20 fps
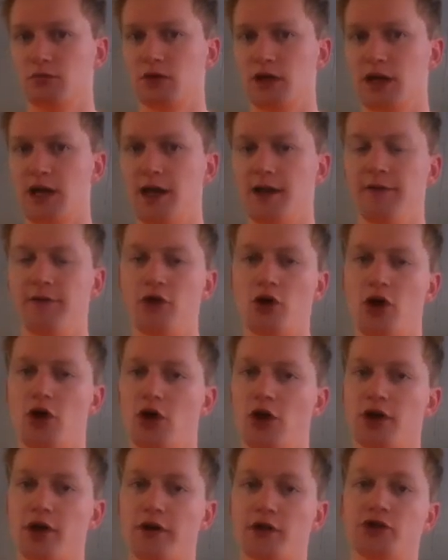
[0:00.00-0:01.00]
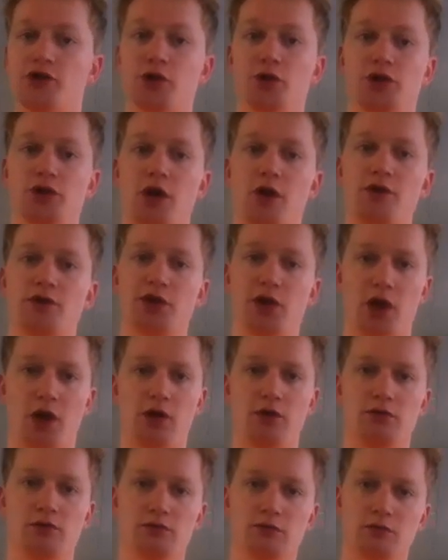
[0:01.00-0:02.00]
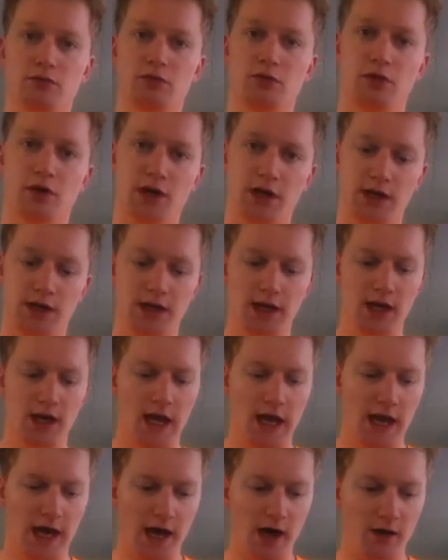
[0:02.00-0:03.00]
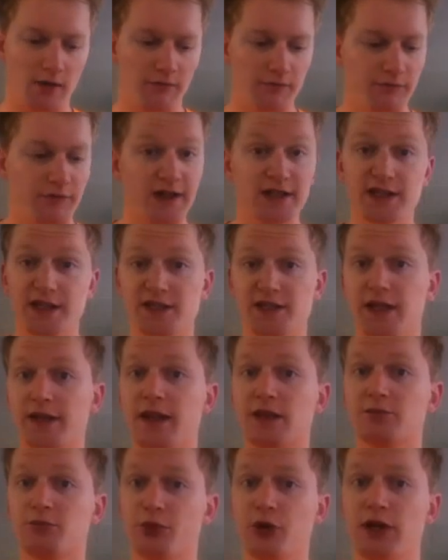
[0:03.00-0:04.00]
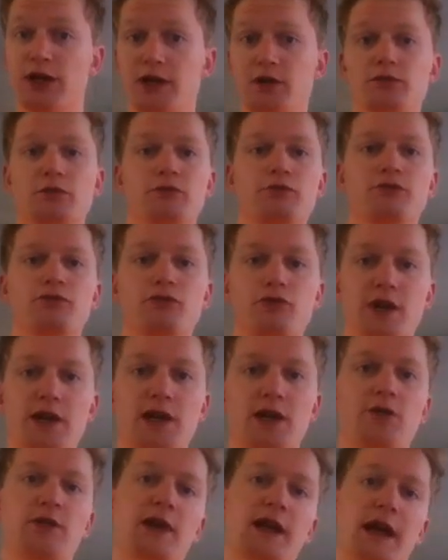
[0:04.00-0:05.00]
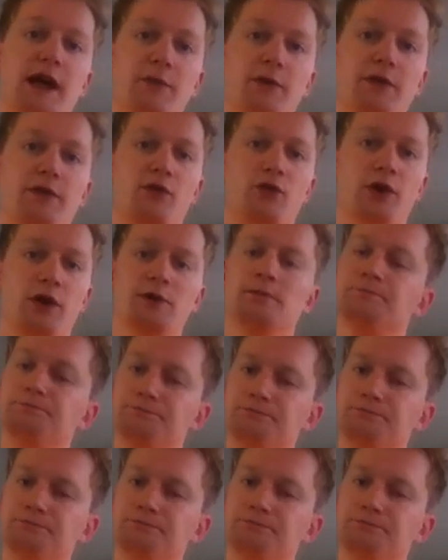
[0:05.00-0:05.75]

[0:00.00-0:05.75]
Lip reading: Okay, and you've got another 2 stone to go. All right, fantastic. That's brilliant. Really happy for you.